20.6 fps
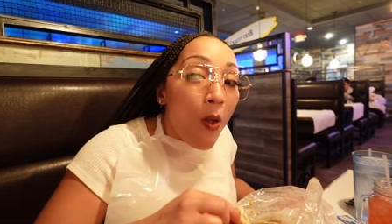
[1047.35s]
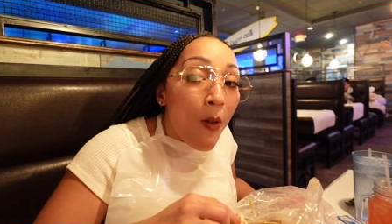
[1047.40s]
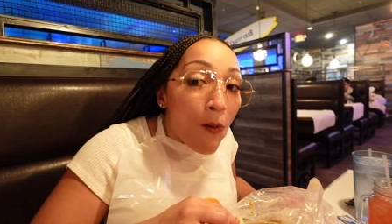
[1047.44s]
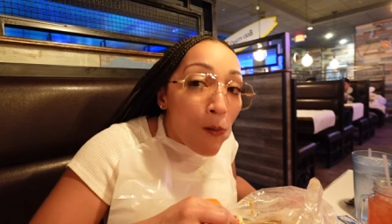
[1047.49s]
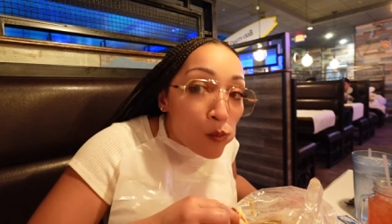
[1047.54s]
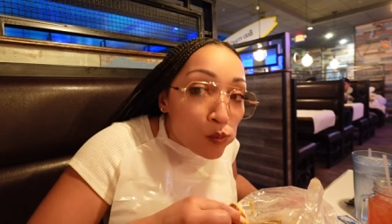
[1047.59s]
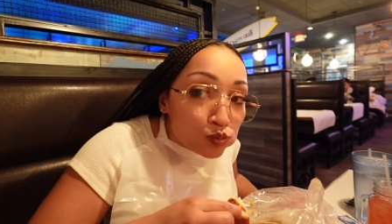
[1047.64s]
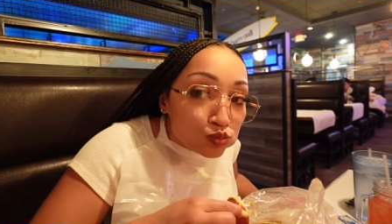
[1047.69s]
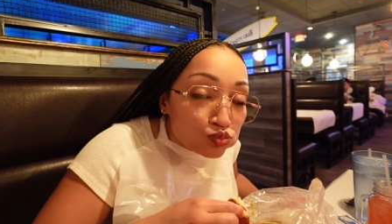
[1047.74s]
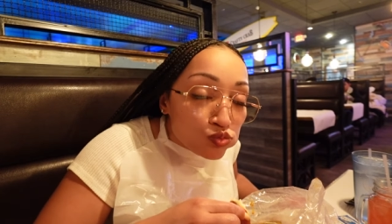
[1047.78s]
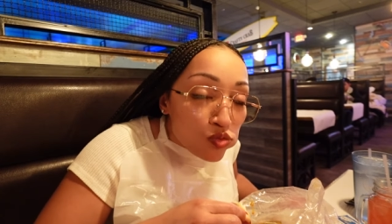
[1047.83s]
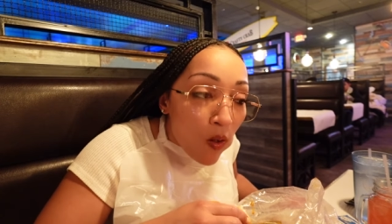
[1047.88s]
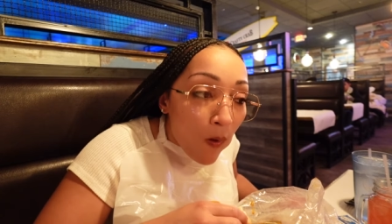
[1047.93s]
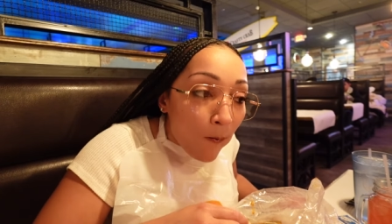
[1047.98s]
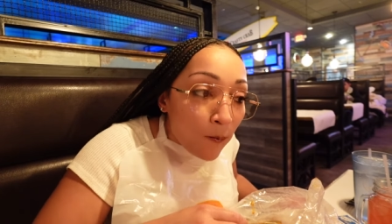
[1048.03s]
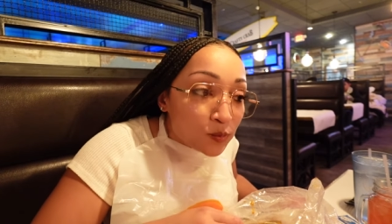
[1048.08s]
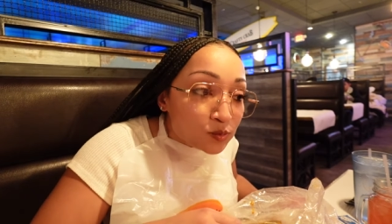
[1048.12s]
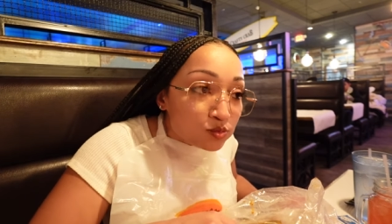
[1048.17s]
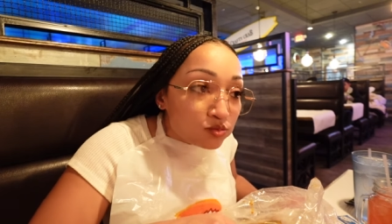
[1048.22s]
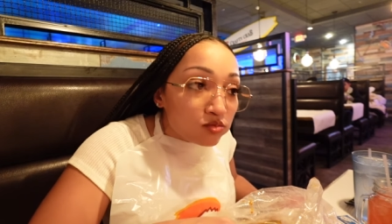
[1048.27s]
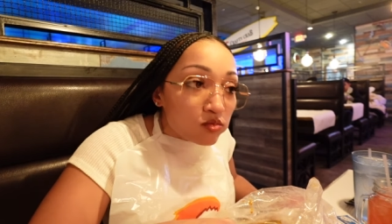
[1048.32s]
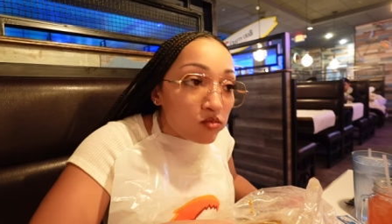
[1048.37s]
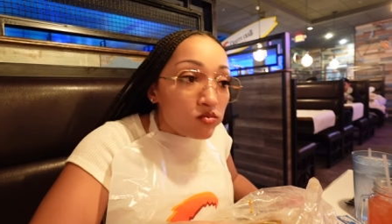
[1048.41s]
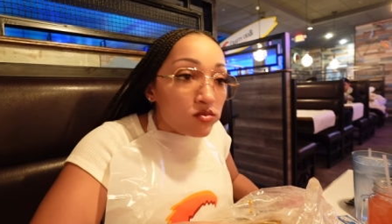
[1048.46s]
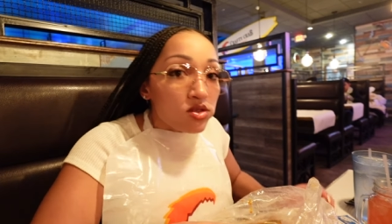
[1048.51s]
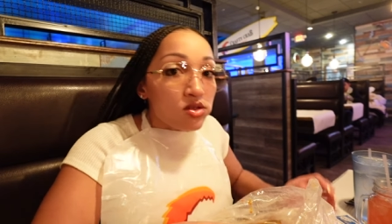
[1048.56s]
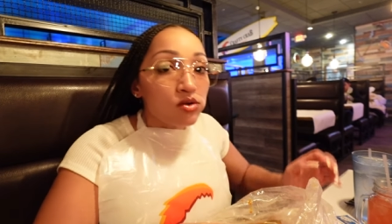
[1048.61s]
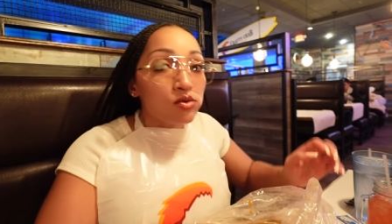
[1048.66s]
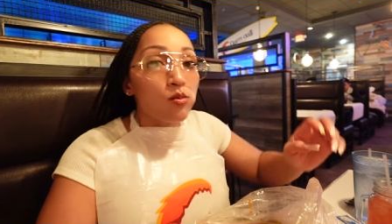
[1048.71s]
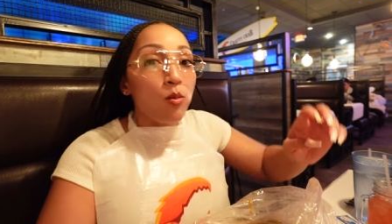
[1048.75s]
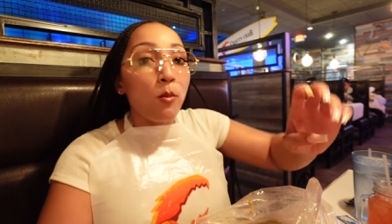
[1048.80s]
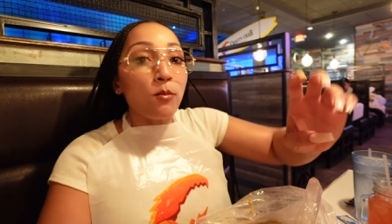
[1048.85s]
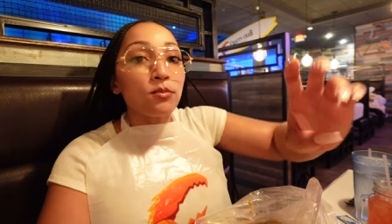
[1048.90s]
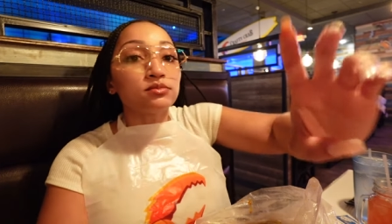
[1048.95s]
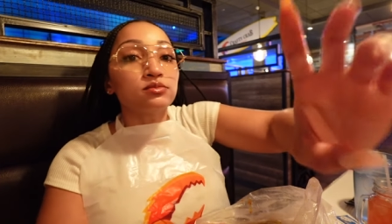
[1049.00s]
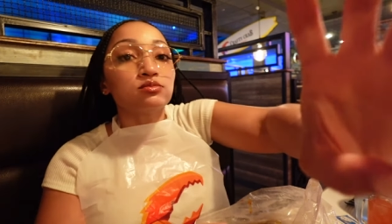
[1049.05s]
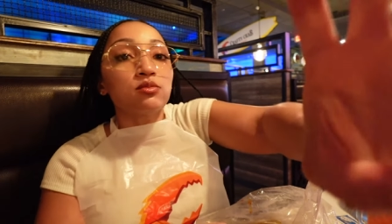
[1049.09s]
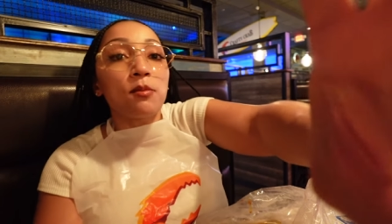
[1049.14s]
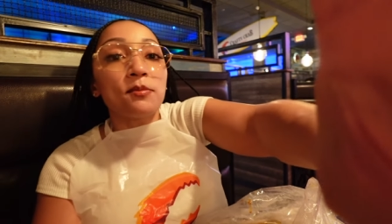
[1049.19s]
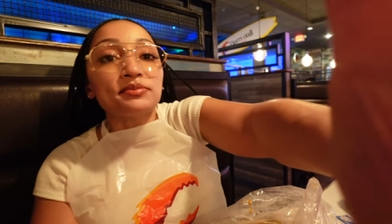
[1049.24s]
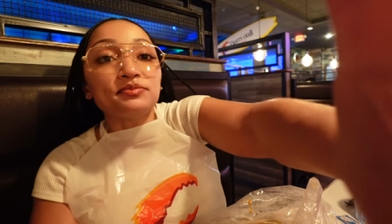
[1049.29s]
I don't even eat the yolk, and I'm eating
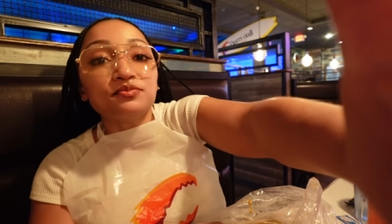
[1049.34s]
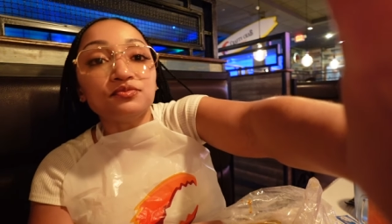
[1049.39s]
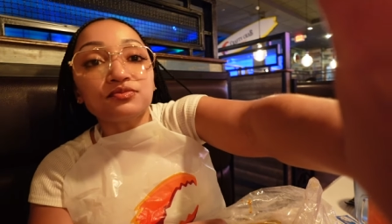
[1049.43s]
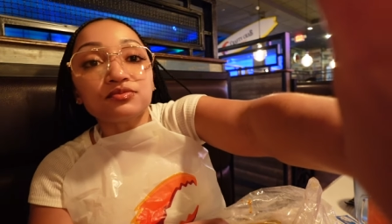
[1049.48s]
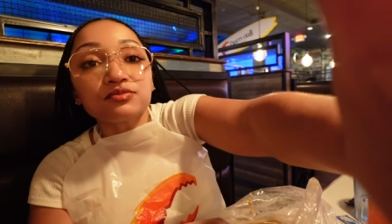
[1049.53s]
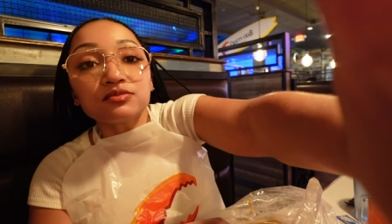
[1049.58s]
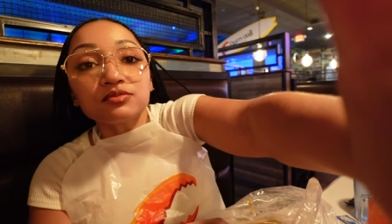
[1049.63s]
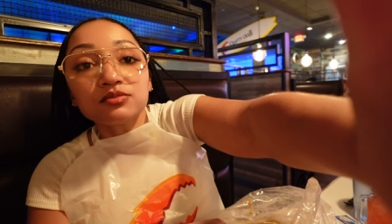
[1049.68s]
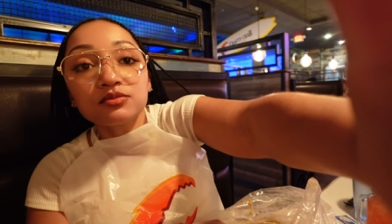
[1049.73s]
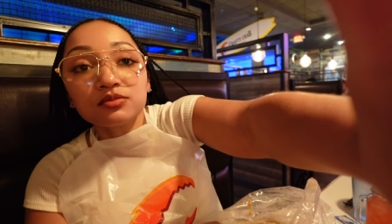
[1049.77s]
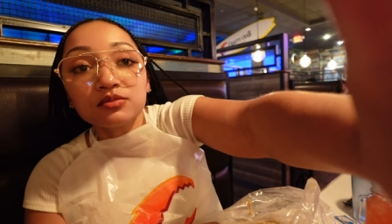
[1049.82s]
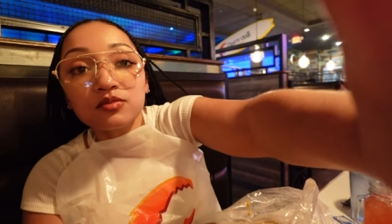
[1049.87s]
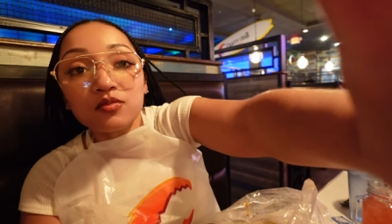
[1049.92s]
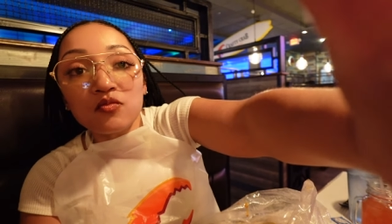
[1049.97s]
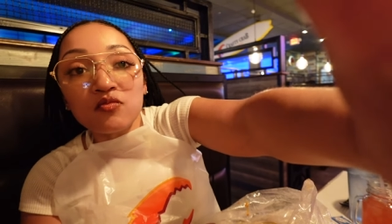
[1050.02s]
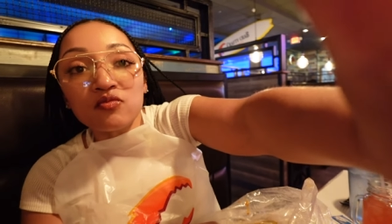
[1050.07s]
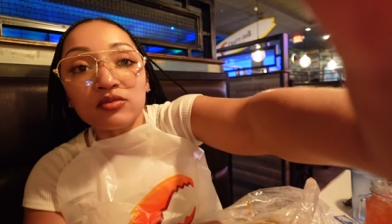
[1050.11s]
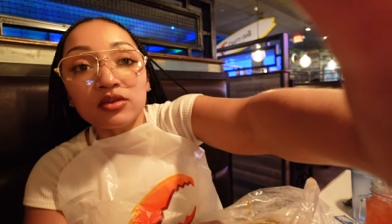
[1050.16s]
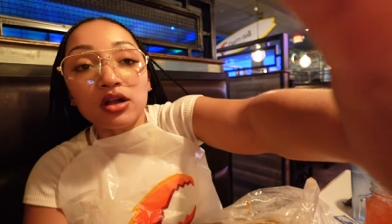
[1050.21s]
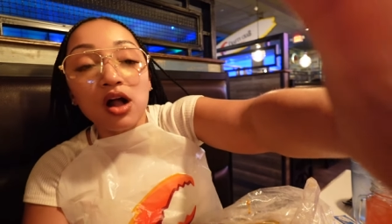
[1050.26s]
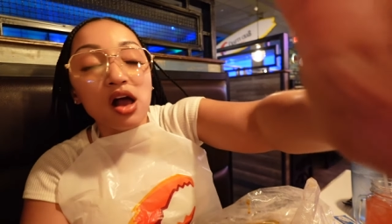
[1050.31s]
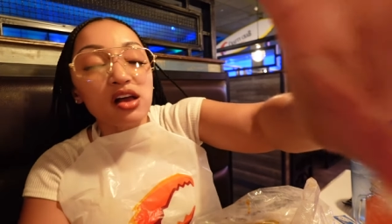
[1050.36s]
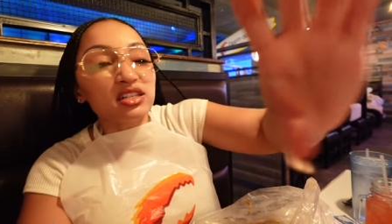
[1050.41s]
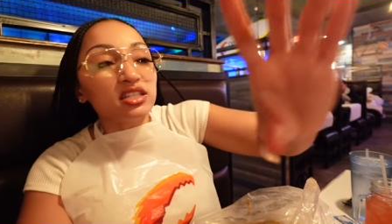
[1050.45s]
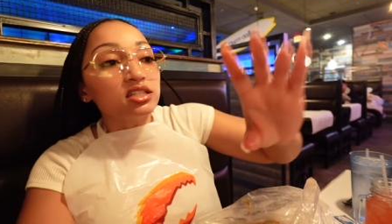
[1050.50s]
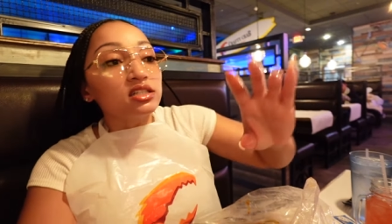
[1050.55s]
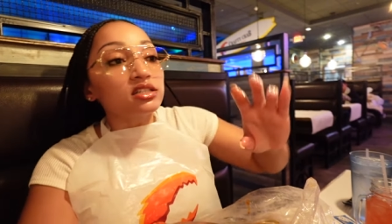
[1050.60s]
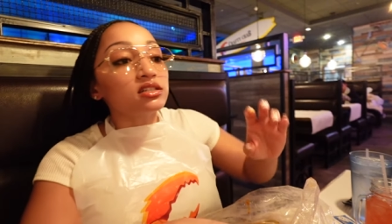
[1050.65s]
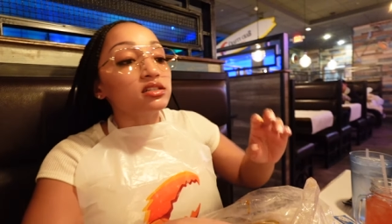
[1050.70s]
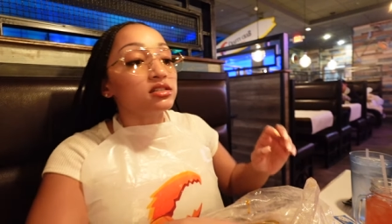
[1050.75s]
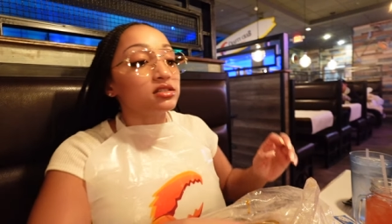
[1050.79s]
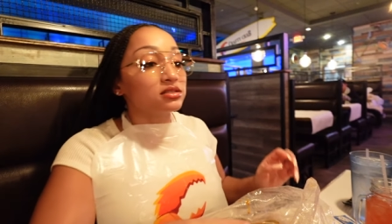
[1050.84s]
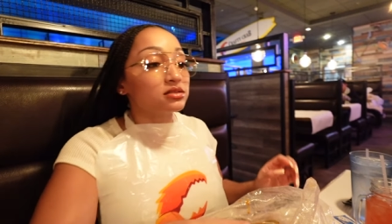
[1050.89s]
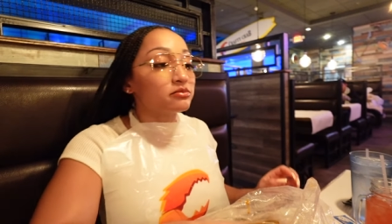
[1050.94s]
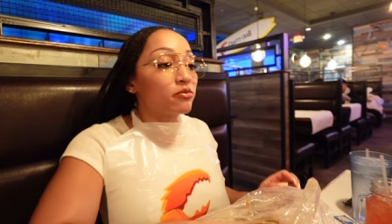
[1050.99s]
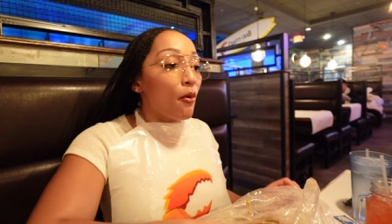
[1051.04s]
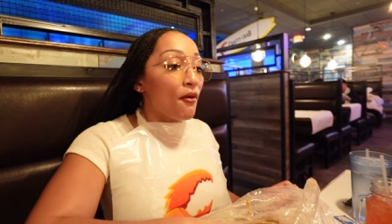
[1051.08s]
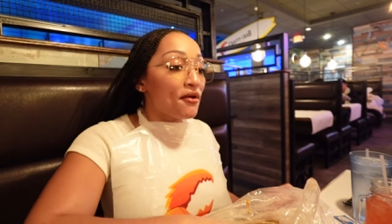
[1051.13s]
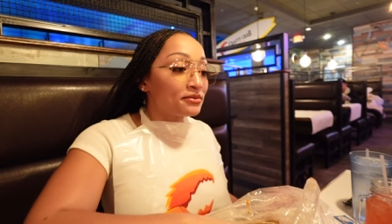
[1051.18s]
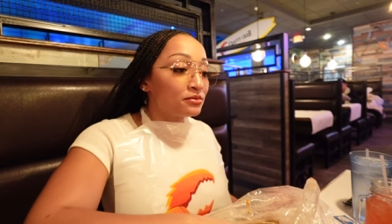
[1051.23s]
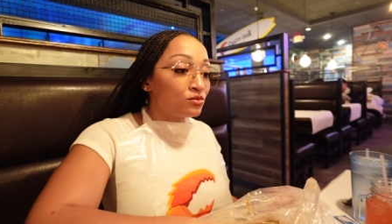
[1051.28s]
it today. Yeah.
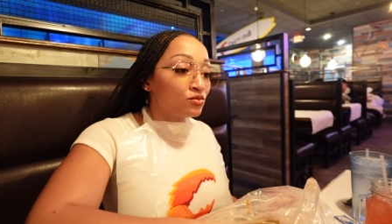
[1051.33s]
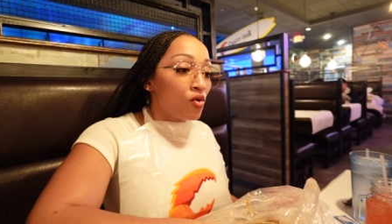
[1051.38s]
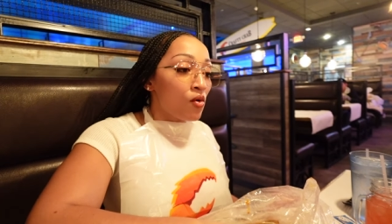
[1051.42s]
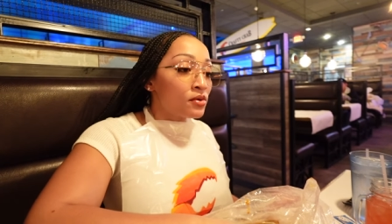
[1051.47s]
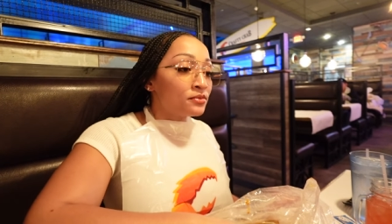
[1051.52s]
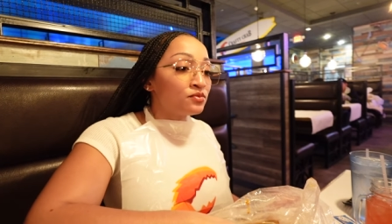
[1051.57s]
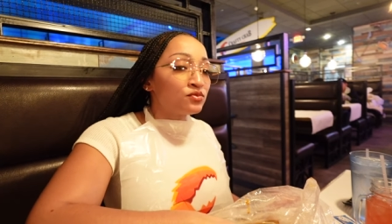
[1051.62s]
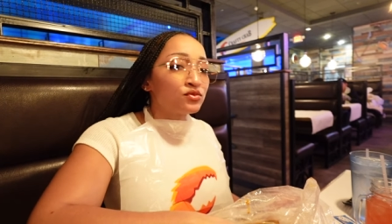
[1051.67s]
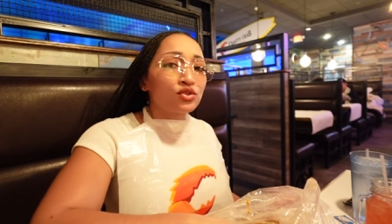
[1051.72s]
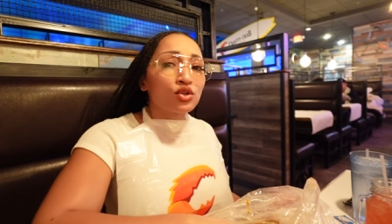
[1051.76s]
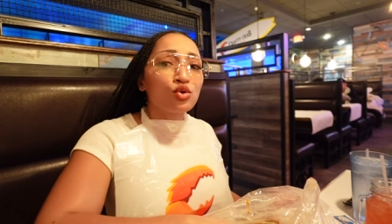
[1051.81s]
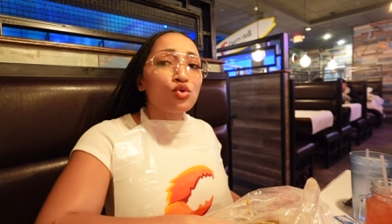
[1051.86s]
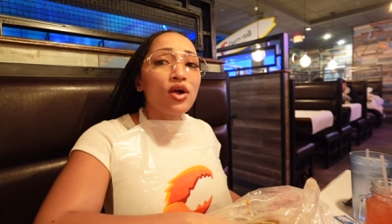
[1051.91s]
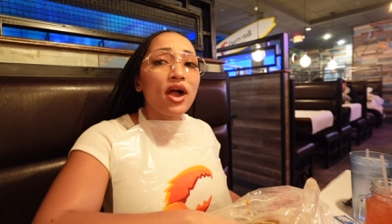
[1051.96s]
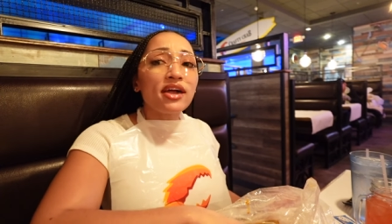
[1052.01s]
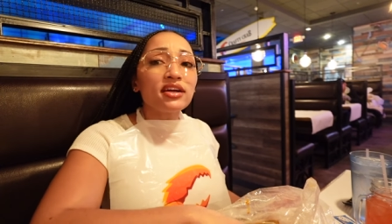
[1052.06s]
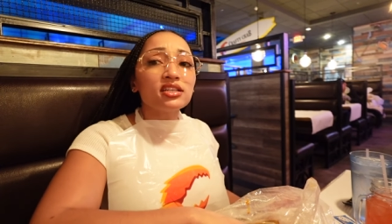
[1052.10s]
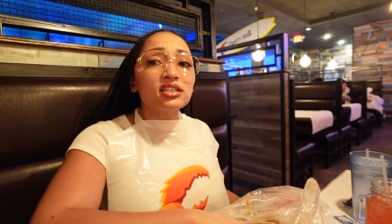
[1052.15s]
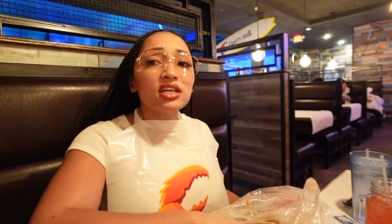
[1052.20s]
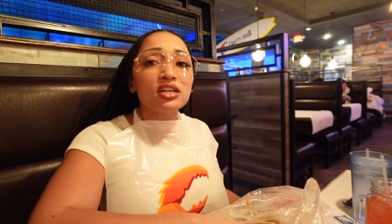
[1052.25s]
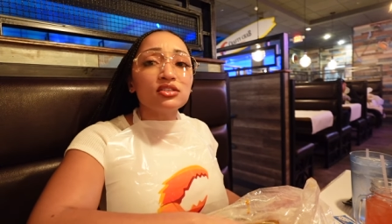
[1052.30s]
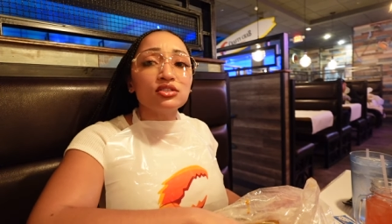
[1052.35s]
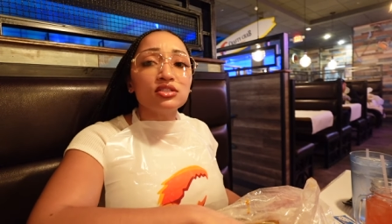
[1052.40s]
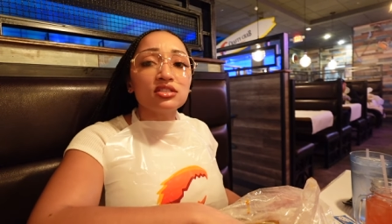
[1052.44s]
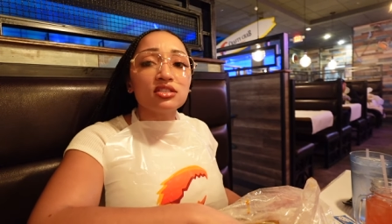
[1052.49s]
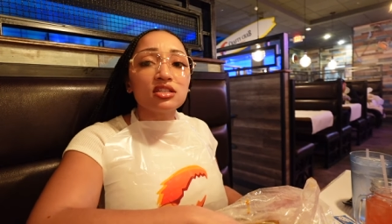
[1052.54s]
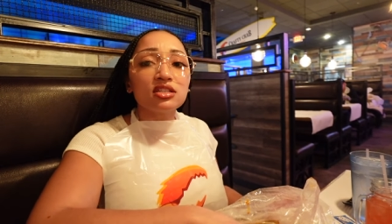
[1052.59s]
You gotta get that on your